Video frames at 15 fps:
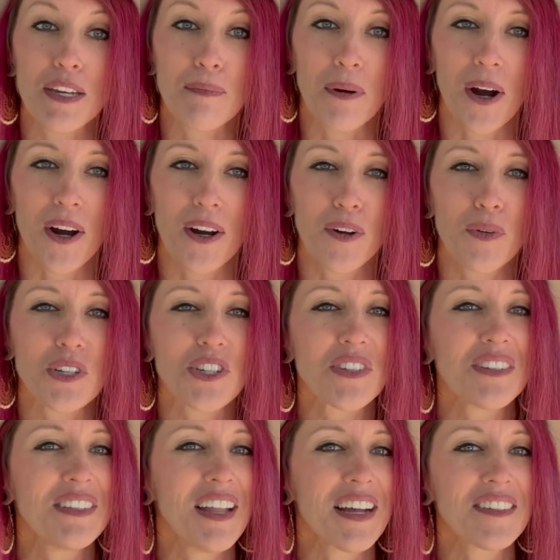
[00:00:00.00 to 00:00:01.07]
Park, which is
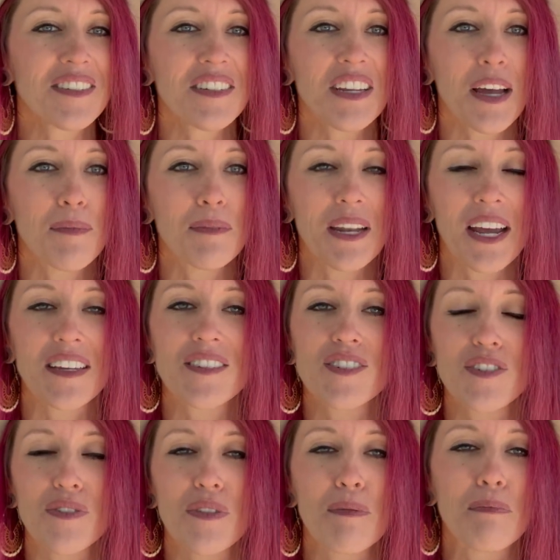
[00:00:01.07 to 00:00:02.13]
nestled up next
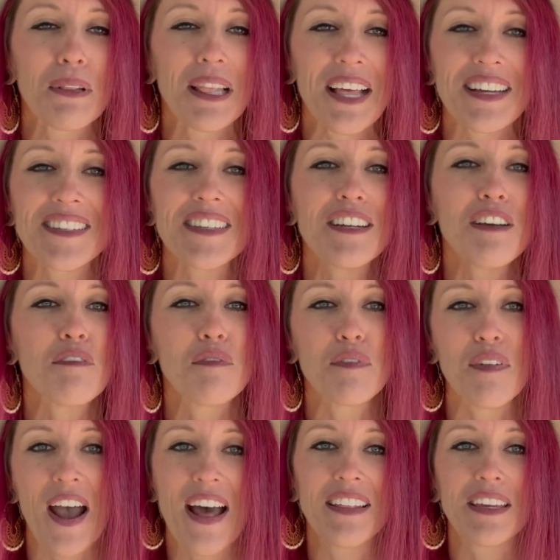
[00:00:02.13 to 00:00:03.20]
to the Pleasant
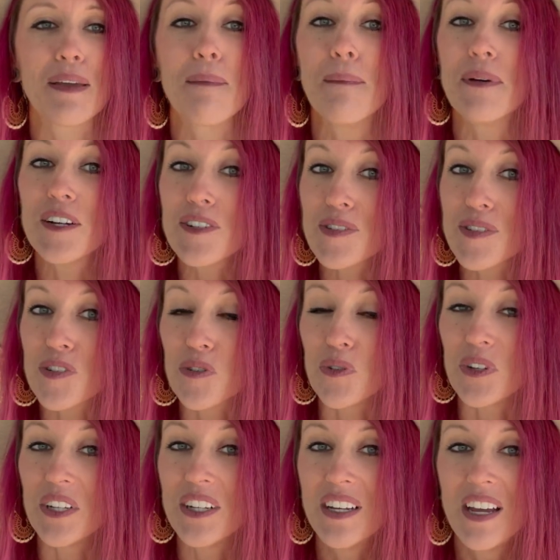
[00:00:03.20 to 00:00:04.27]
Valley Middle
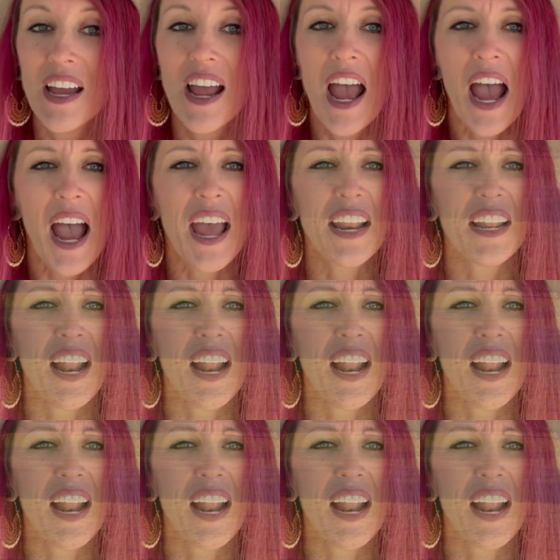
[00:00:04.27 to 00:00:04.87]
School, and it